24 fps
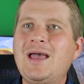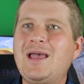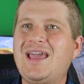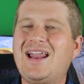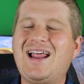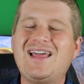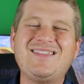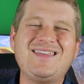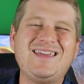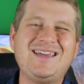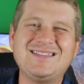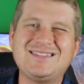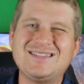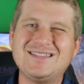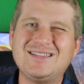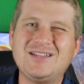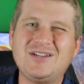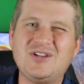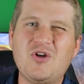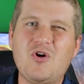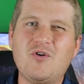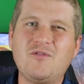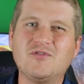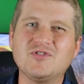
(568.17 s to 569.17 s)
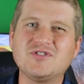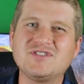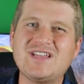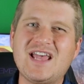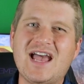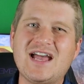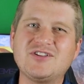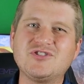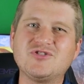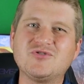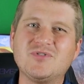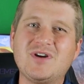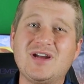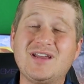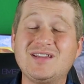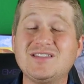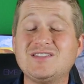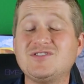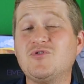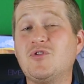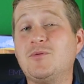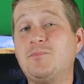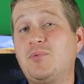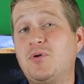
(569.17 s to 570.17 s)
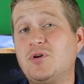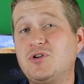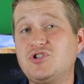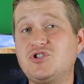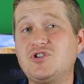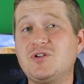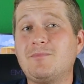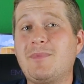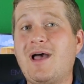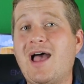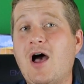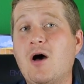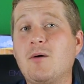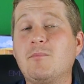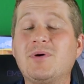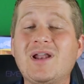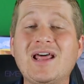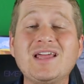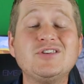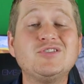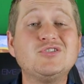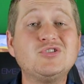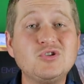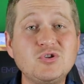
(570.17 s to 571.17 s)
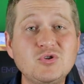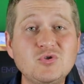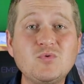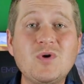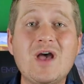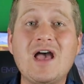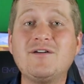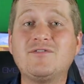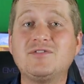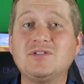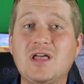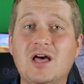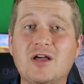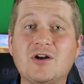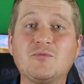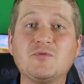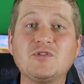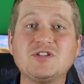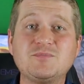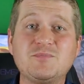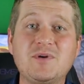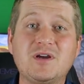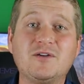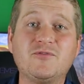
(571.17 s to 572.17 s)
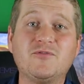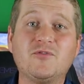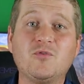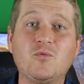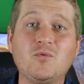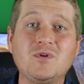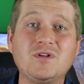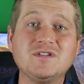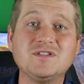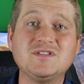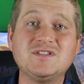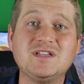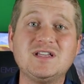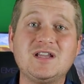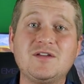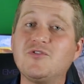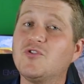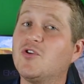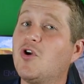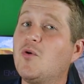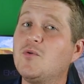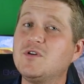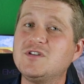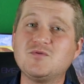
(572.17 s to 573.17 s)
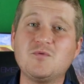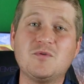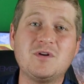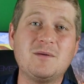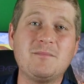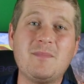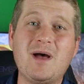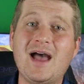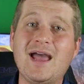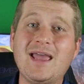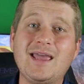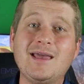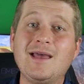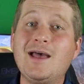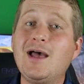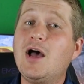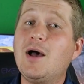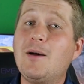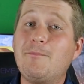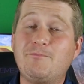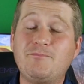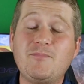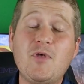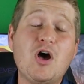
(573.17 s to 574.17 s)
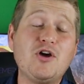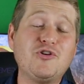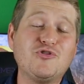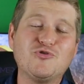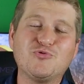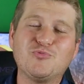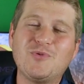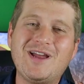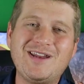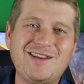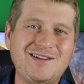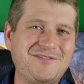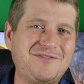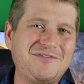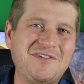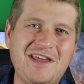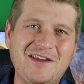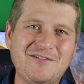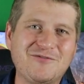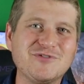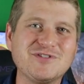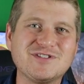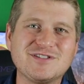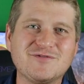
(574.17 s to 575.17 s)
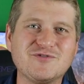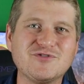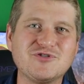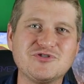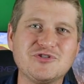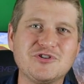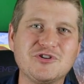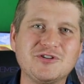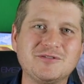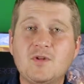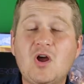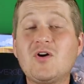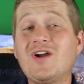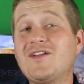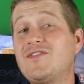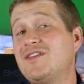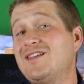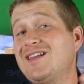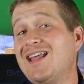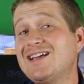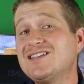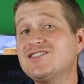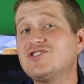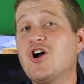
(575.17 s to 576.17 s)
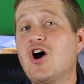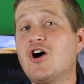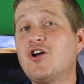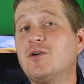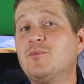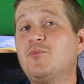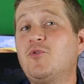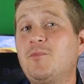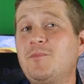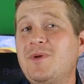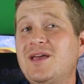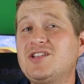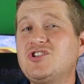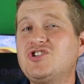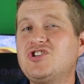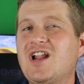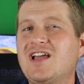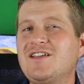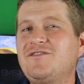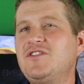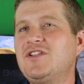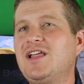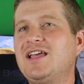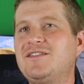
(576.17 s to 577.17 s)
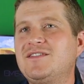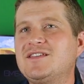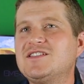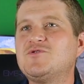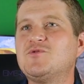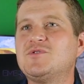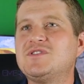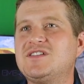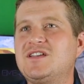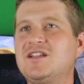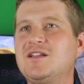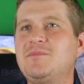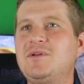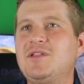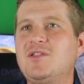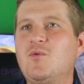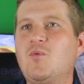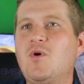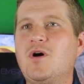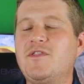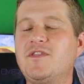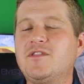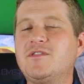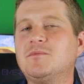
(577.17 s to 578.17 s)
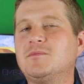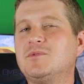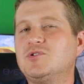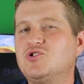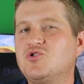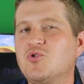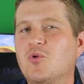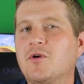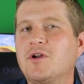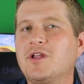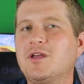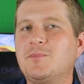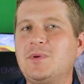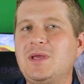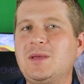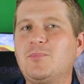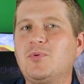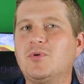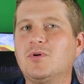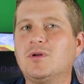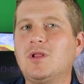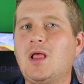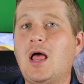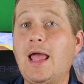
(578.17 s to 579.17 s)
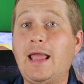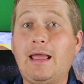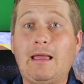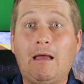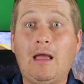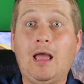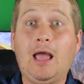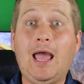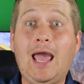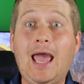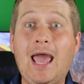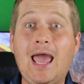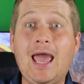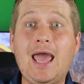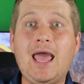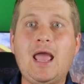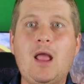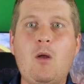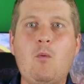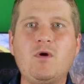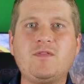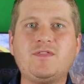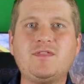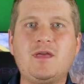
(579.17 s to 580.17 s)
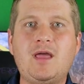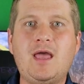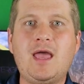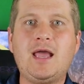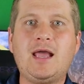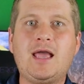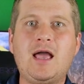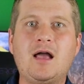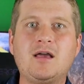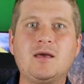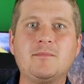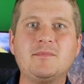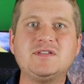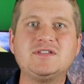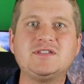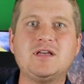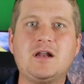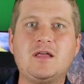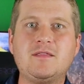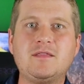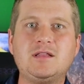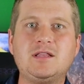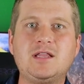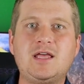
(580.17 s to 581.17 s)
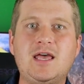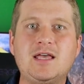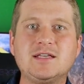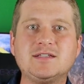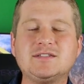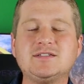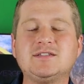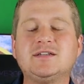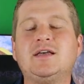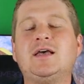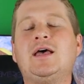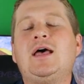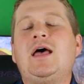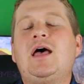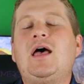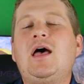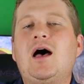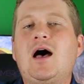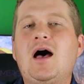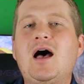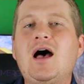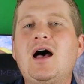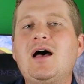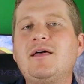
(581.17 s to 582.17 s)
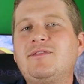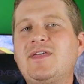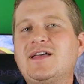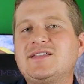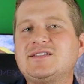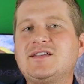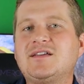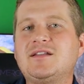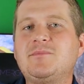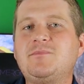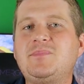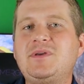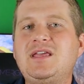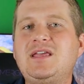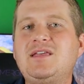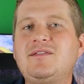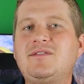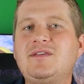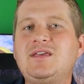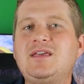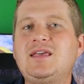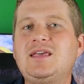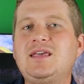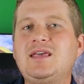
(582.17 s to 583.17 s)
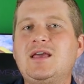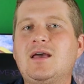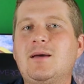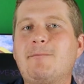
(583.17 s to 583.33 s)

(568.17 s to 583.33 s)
And I think it's a little oversaturated, so it pushed them out. But I do have a lot of respect for Wilson, and they're always one of my underrated favorites for sure. All right, the next honorable mention, I feel like this one's going to be the one that the majority of people are like, hey, what the heck? How come it's not on the list? That's going to be the